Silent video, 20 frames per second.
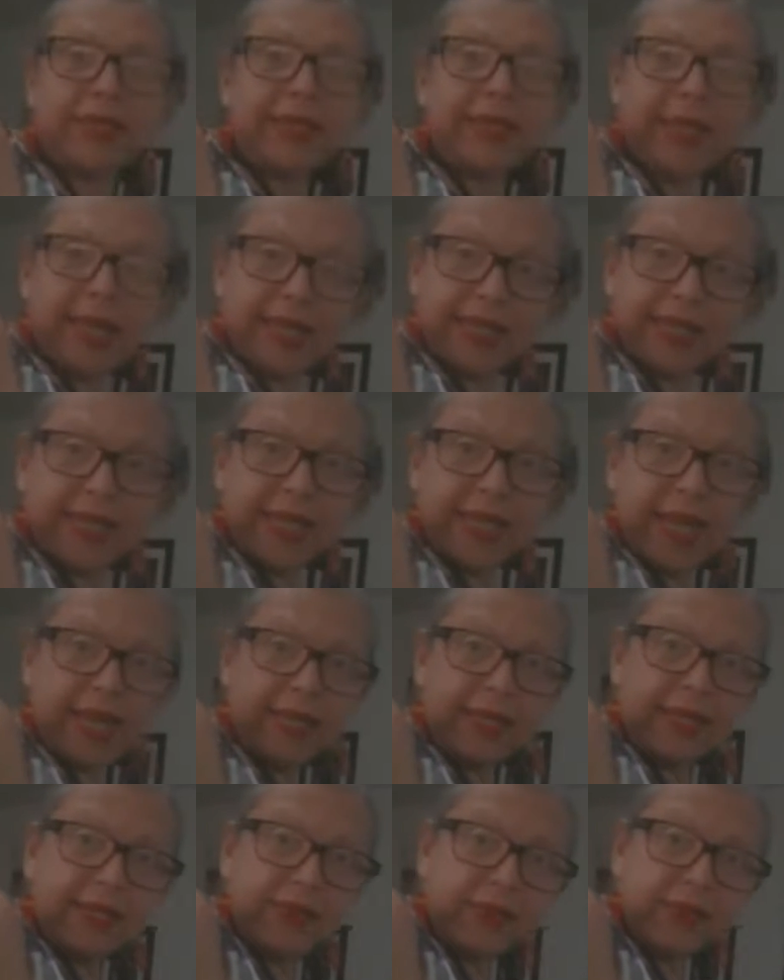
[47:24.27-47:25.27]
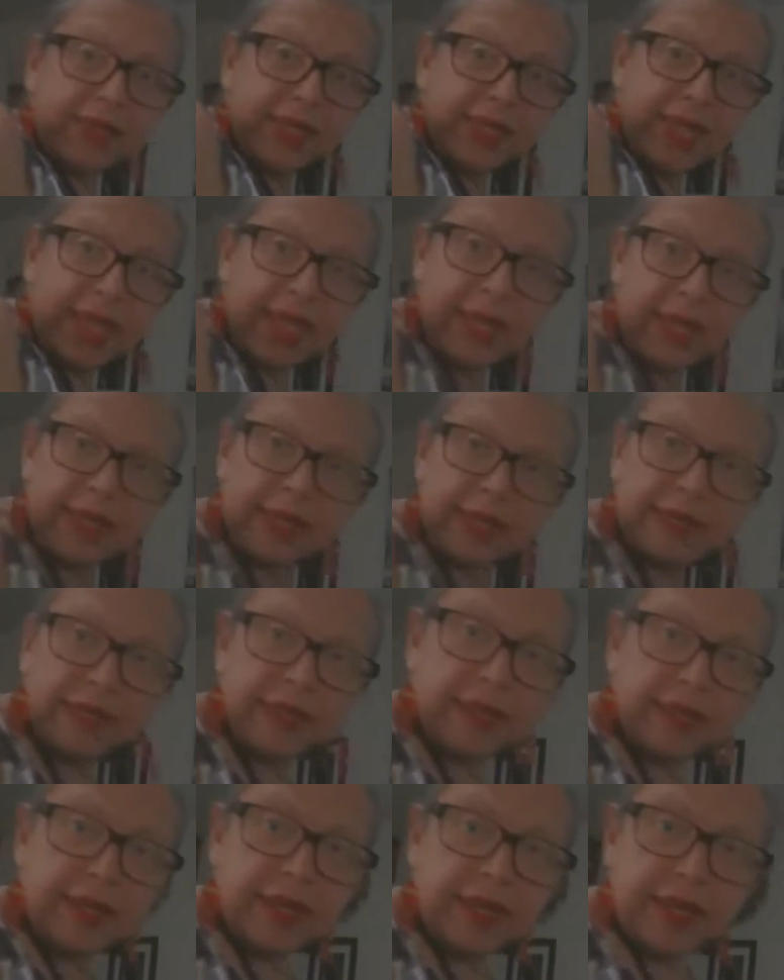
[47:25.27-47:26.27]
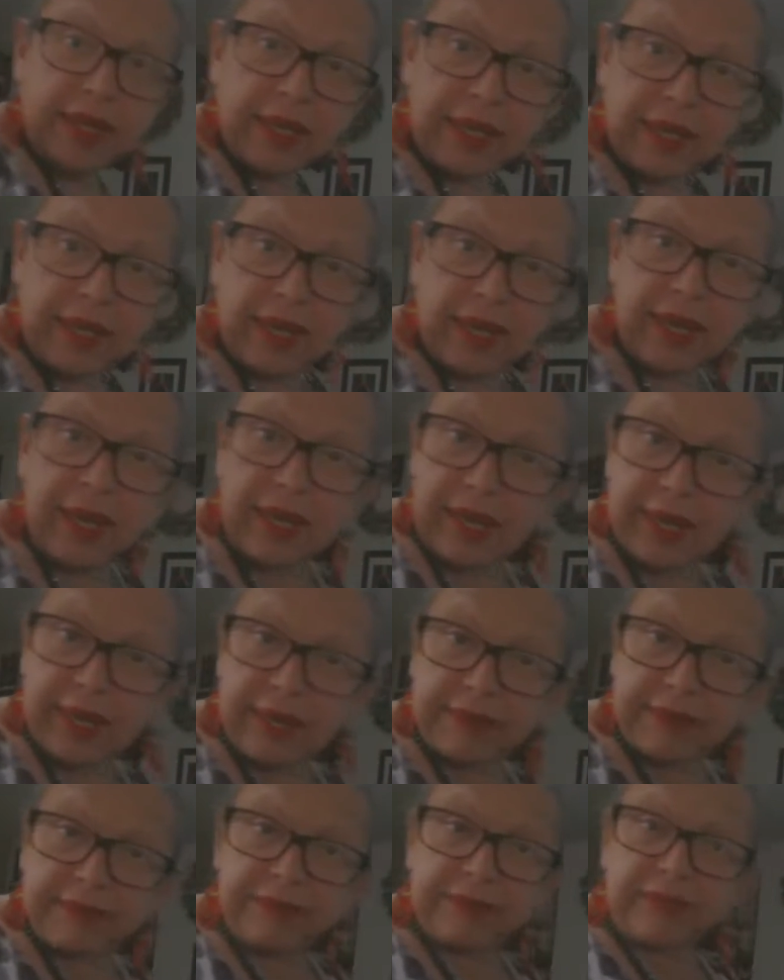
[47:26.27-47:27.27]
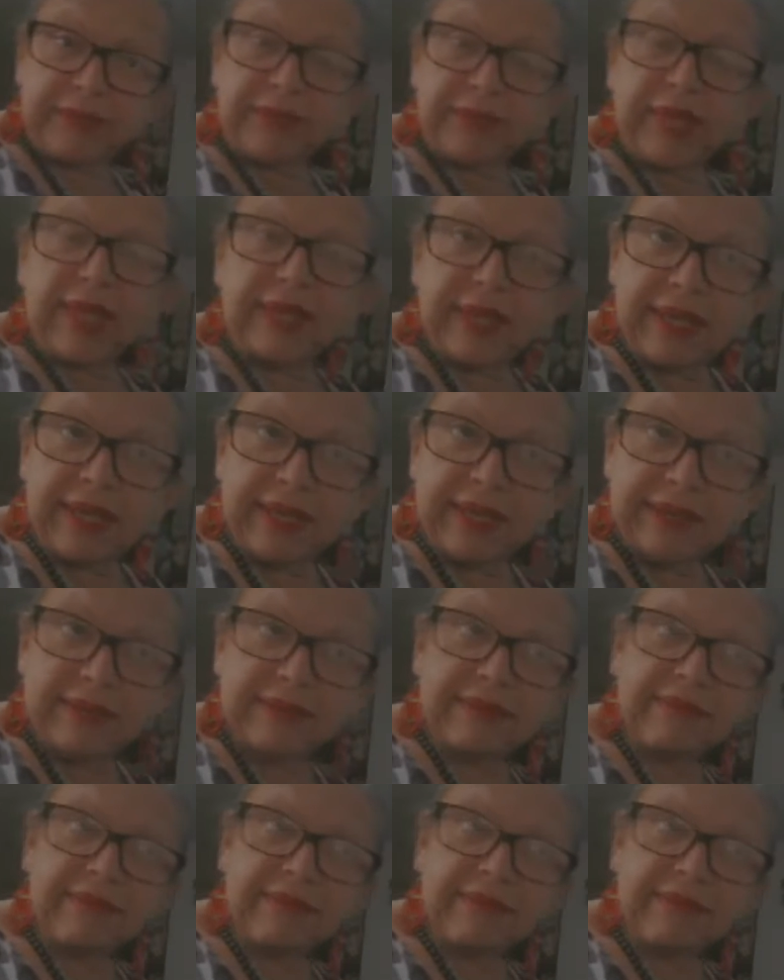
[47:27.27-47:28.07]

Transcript: they said it was like um, that they